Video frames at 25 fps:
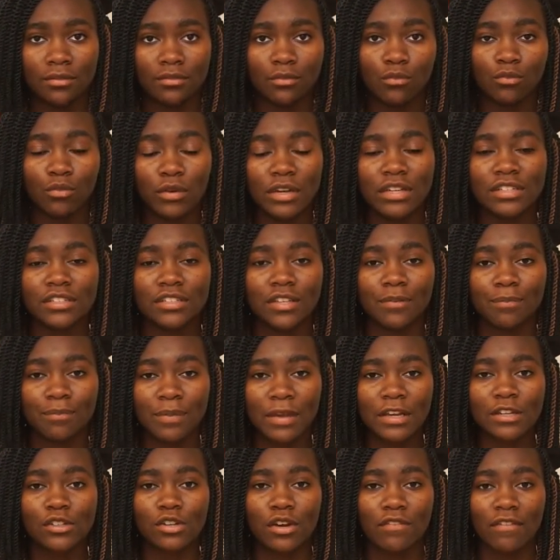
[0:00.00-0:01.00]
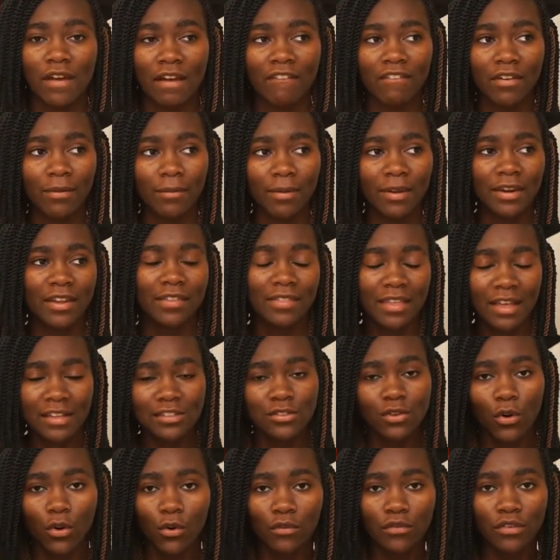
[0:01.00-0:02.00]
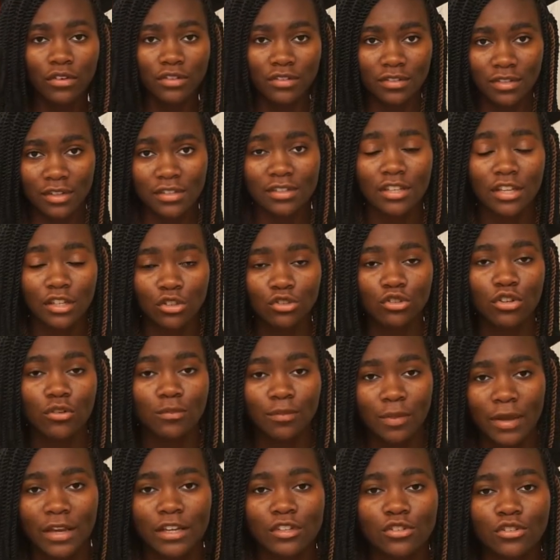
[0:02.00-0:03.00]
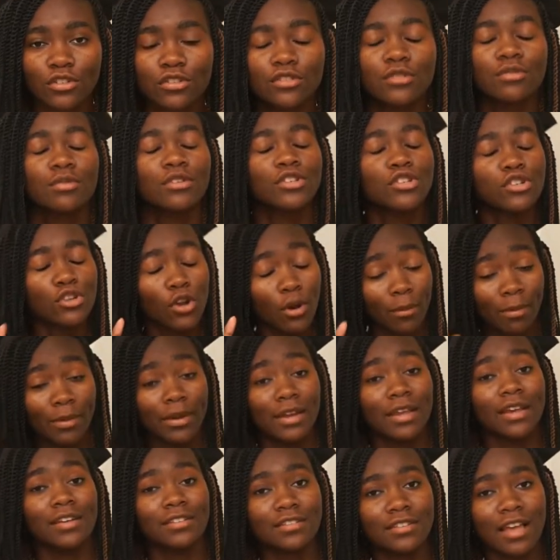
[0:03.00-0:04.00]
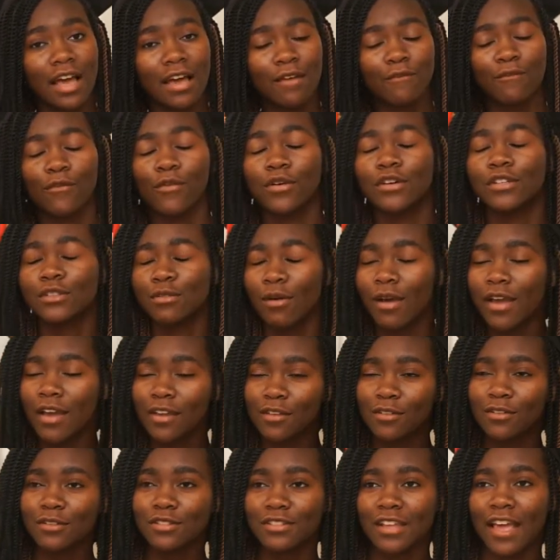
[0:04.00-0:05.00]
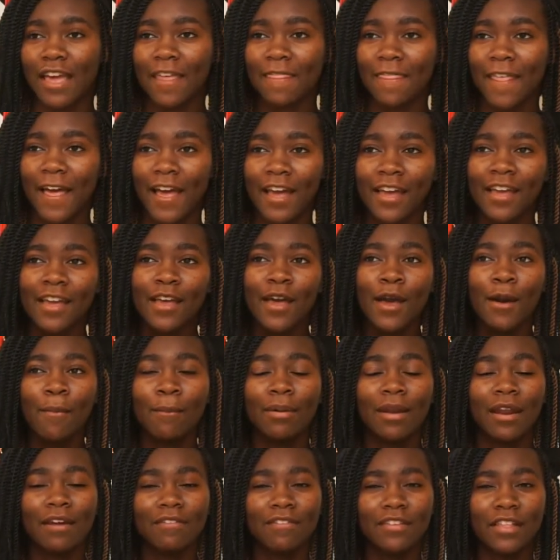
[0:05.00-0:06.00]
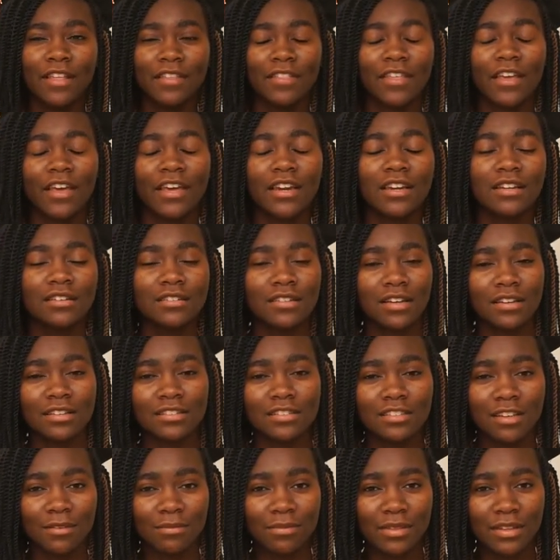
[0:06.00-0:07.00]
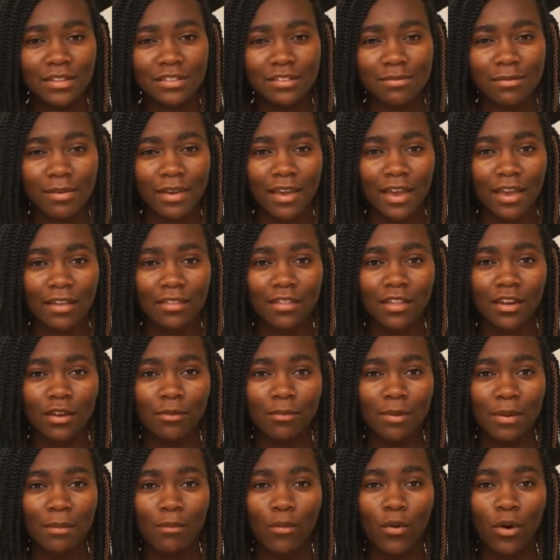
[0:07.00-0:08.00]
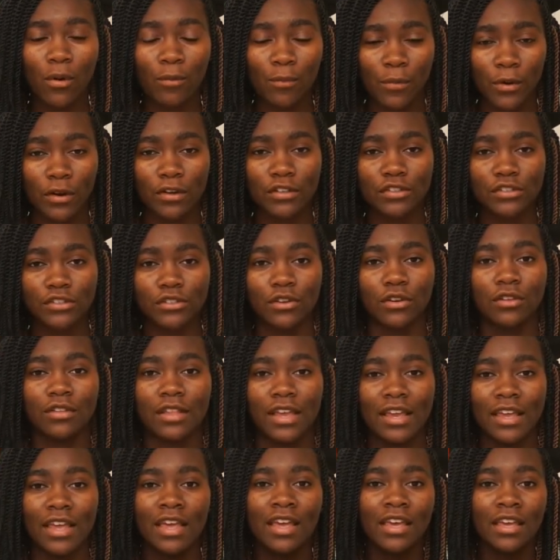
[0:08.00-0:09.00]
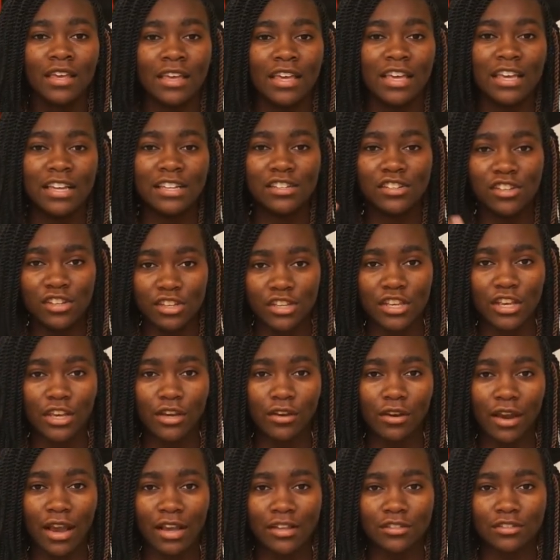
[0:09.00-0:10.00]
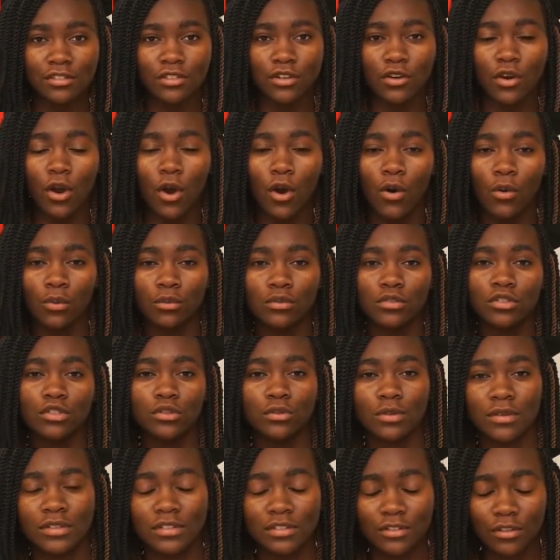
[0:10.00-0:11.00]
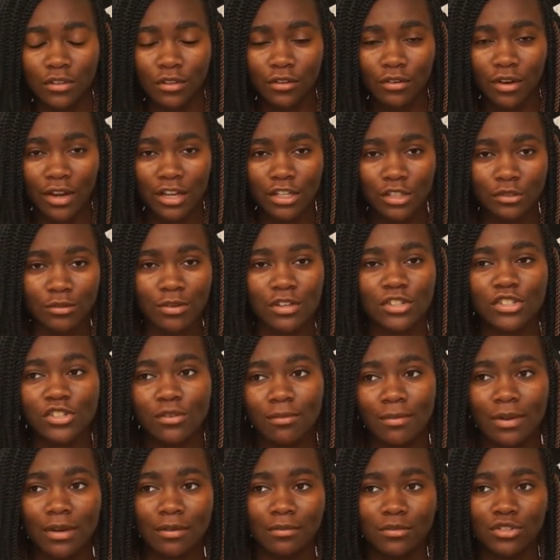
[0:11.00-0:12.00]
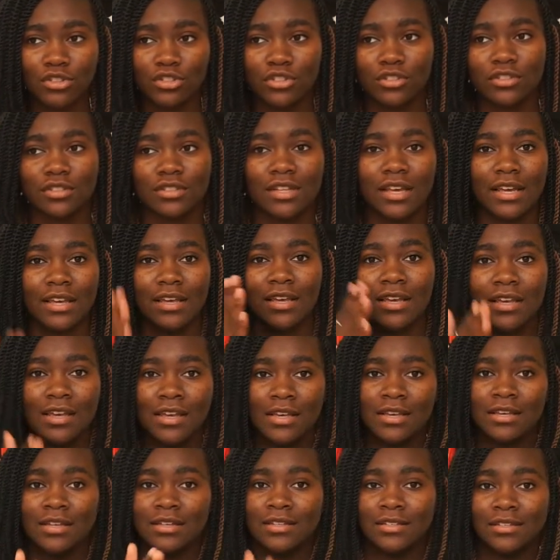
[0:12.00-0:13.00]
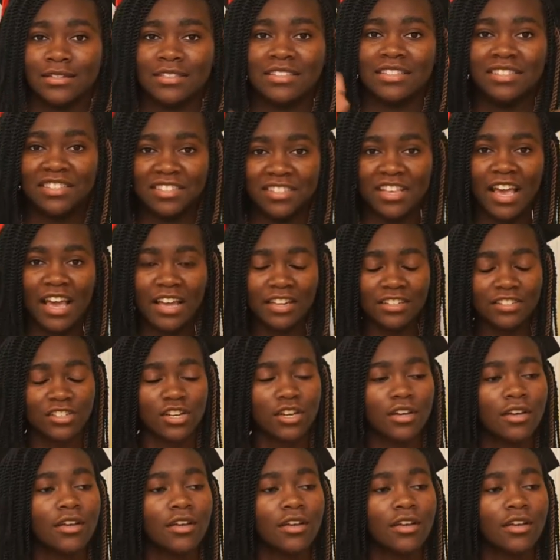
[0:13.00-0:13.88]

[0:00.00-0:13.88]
recent picture of everybody, that's over 600 pictures, which nobody has time for, so I understand that. But I feel like they could have done something to make it a little bit more personal. Like, each year has their own twist to their graduation, but it was just like set.